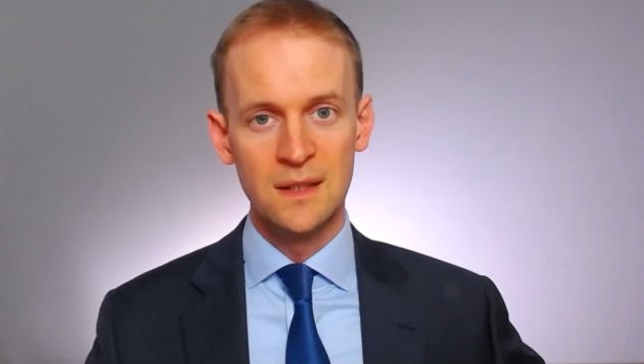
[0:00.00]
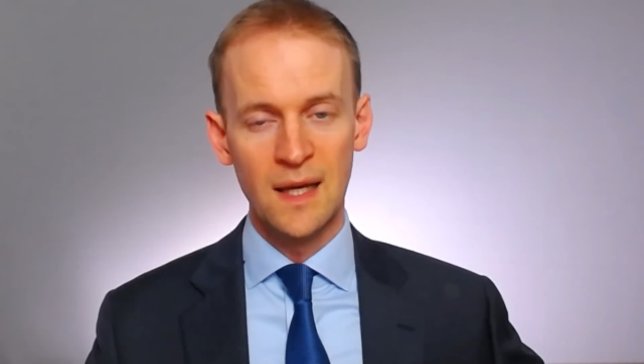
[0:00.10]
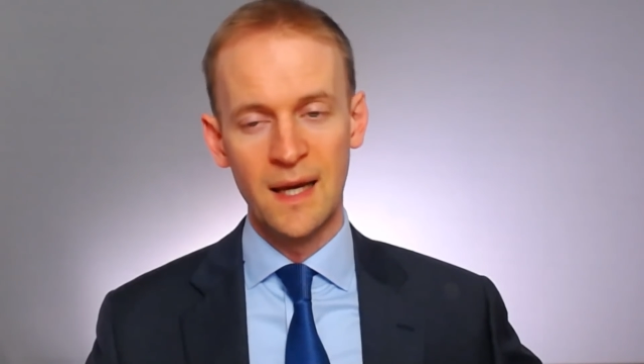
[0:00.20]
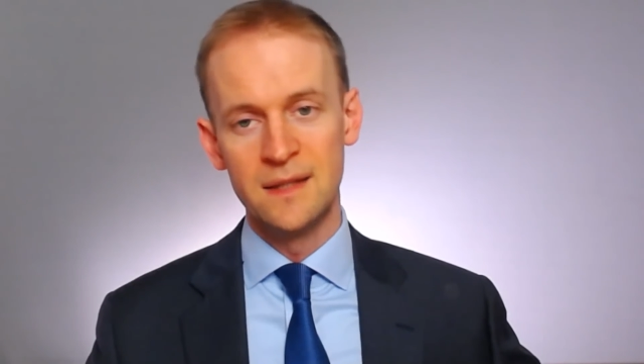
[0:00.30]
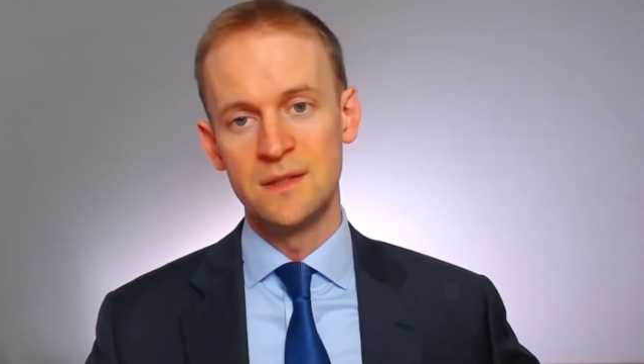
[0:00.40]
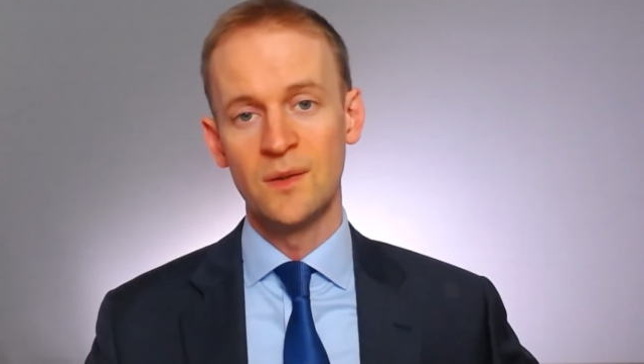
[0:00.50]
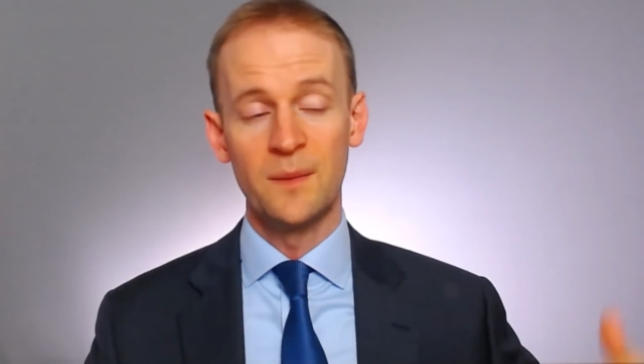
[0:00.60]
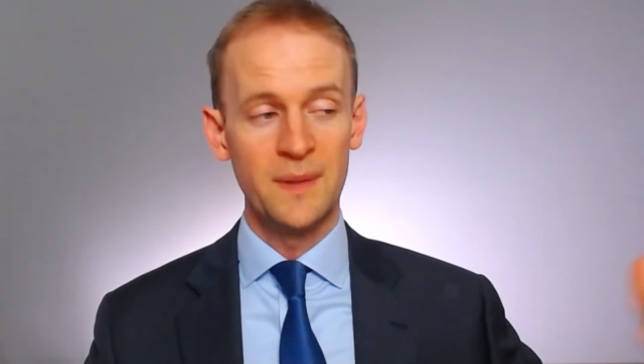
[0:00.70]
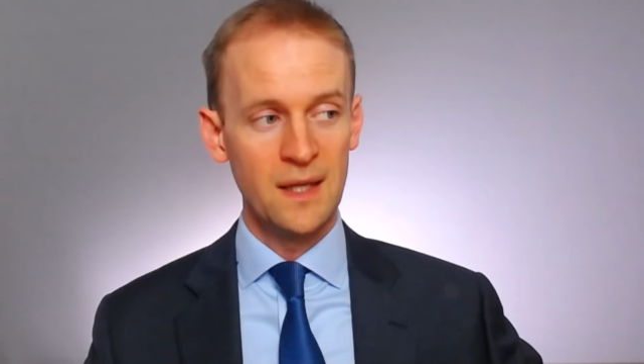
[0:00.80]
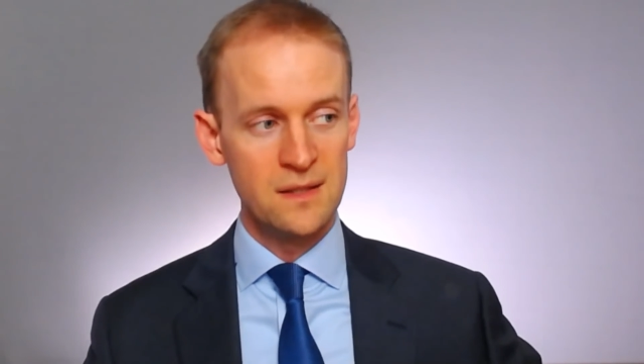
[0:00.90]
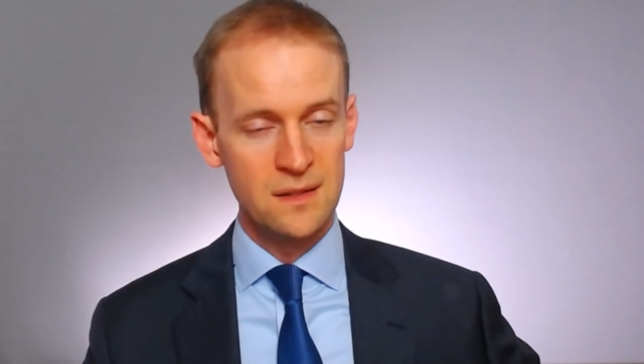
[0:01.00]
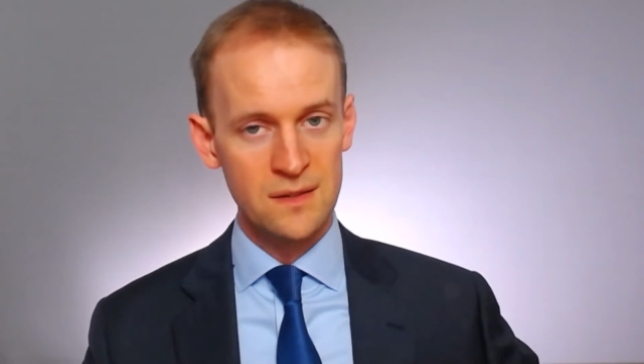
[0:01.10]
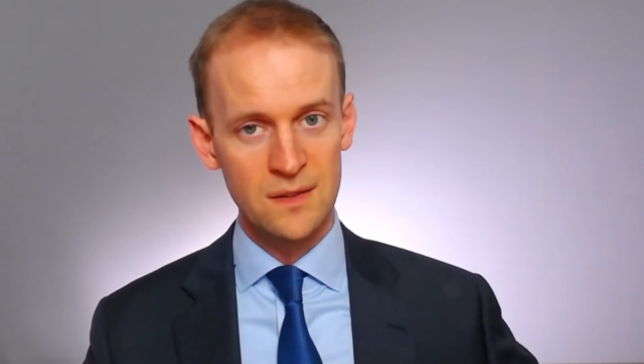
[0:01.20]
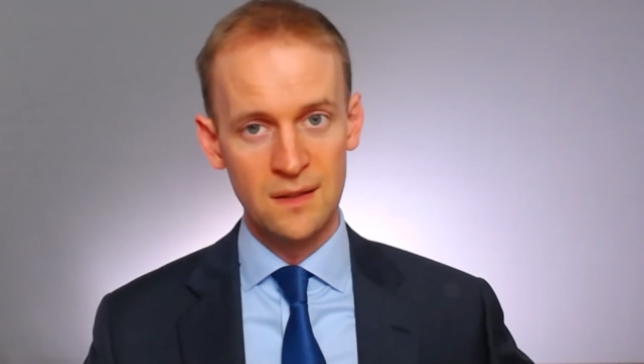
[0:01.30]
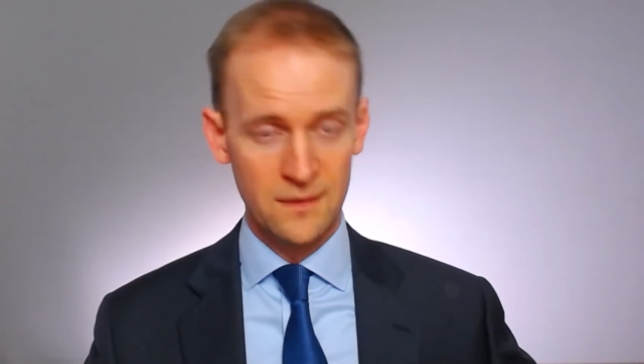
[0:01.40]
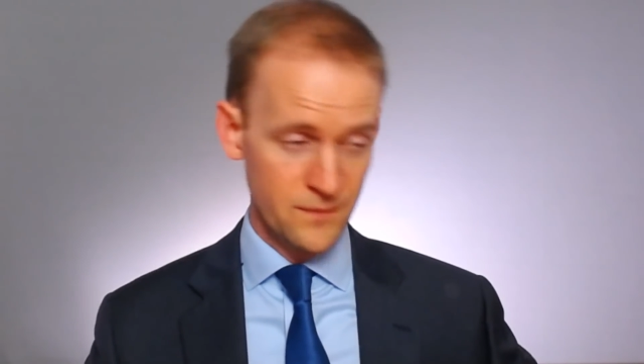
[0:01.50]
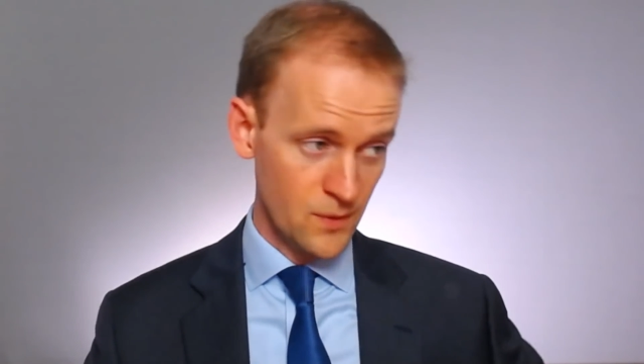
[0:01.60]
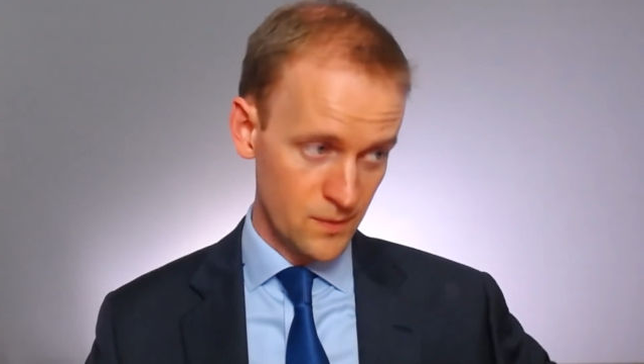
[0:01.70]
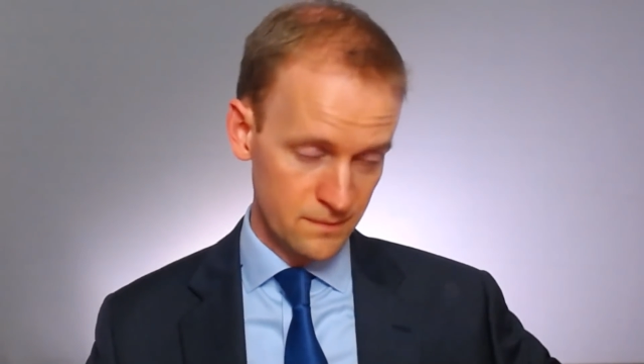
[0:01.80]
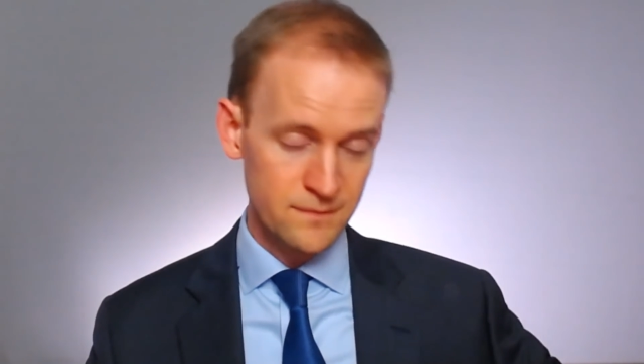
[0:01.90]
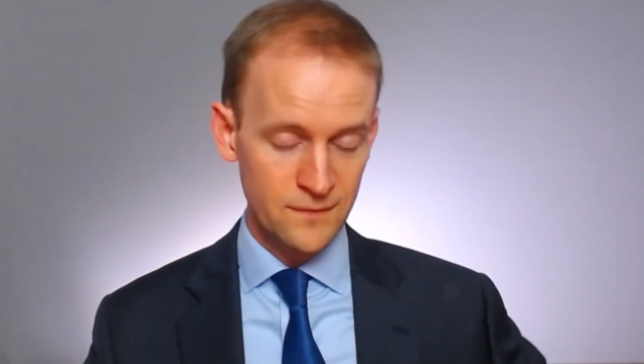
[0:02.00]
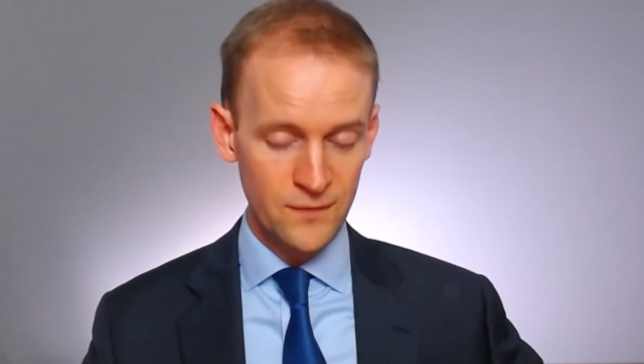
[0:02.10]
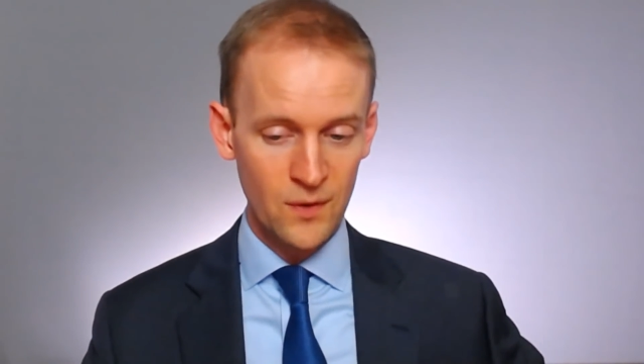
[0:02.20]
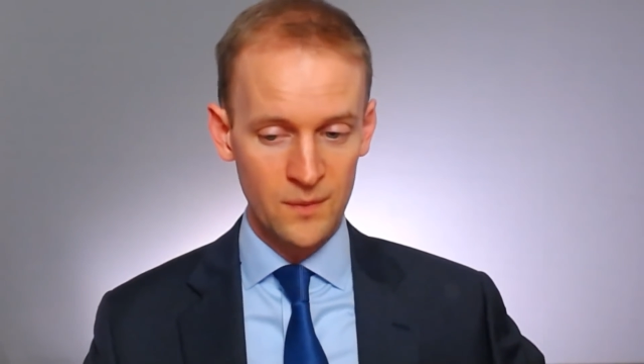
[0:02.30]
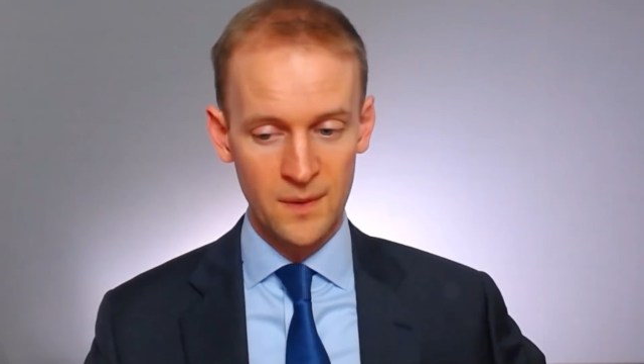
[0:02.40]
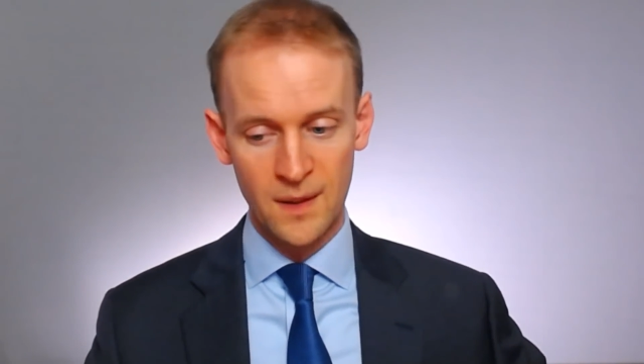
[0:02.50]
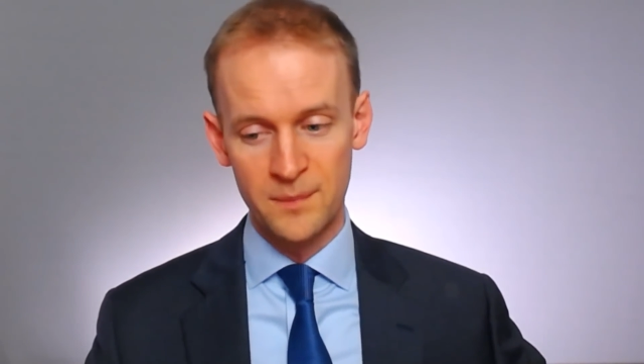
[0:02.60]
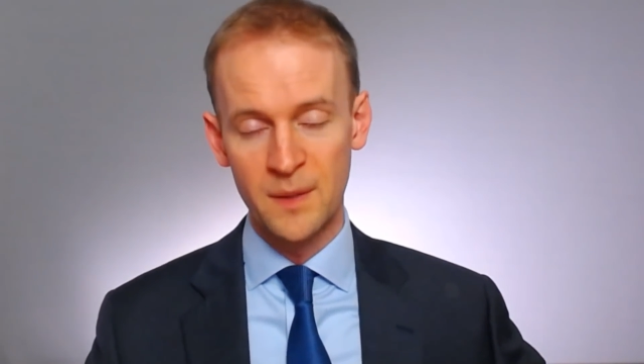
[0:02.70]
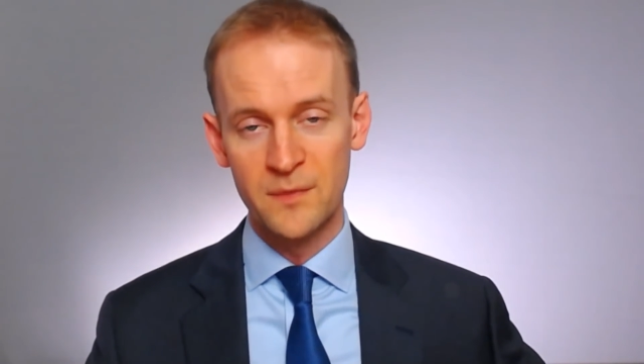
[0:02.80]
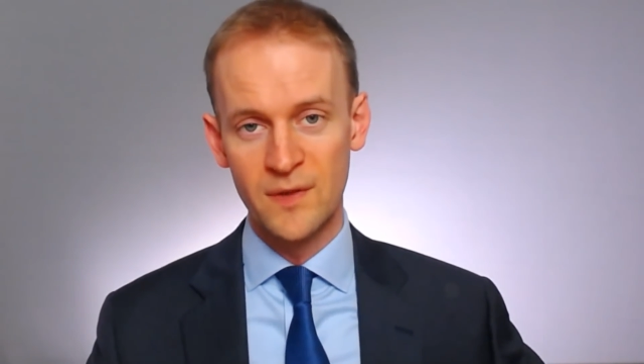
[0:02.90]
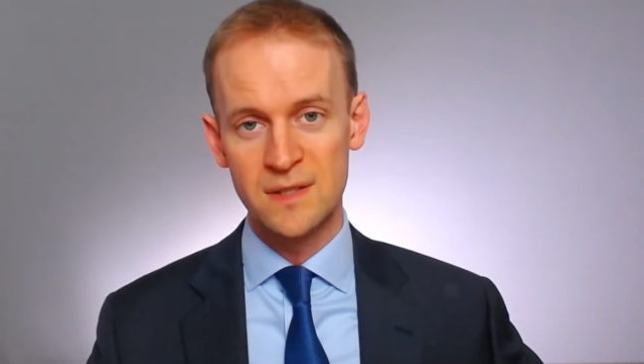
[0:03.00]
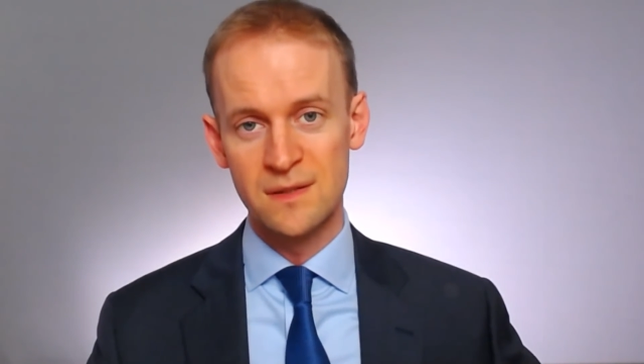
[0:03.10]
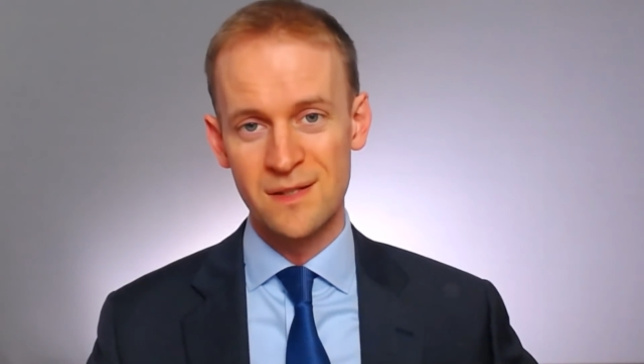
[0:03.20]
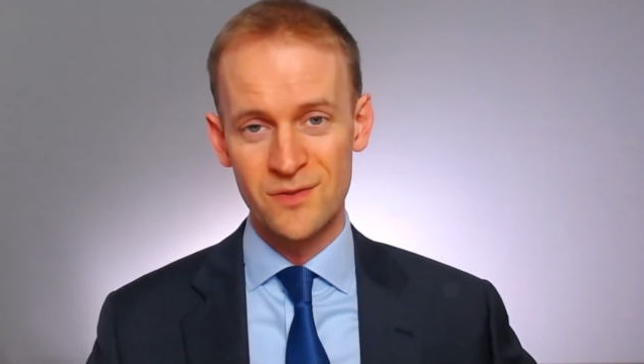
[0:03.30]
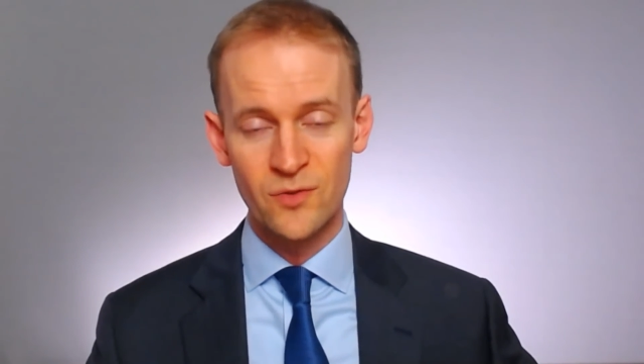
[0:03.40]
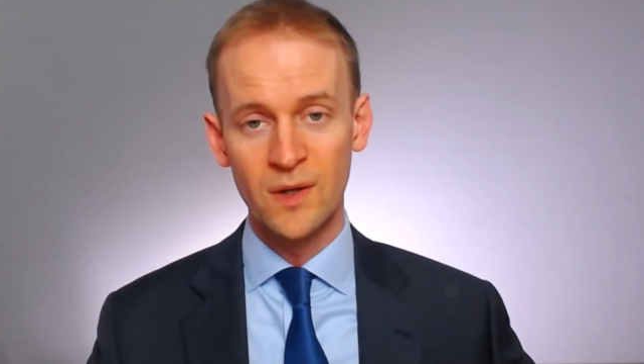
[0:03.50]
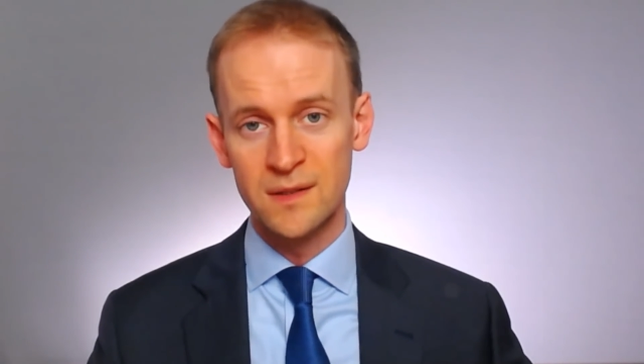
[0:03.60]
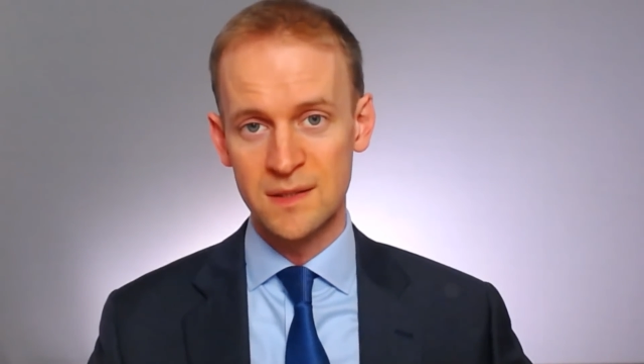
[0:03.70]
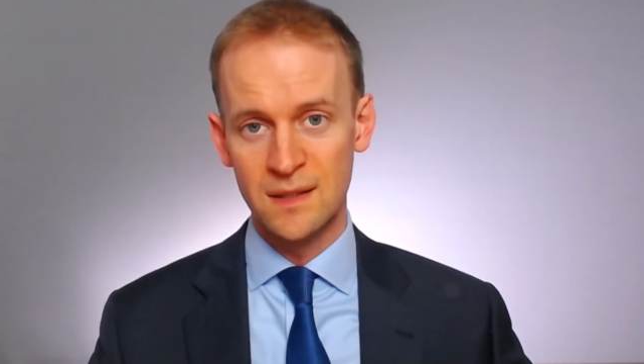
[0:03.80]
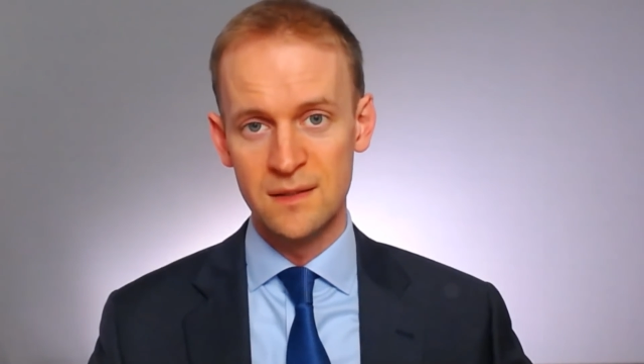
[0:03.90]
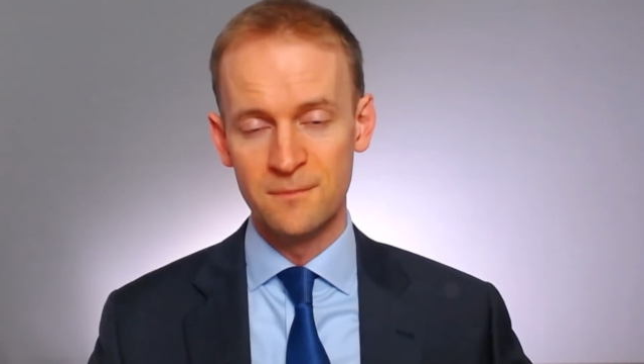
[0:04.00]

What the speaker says: and your application is for permanent residence is granted,